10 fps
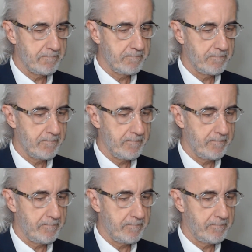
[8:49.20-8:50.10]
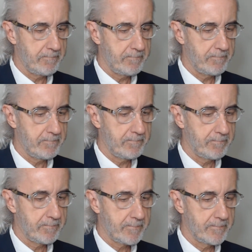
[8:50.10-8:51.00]

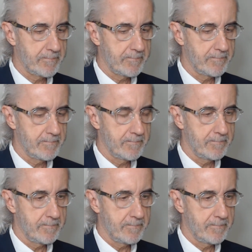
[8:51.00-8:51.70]
[no speech]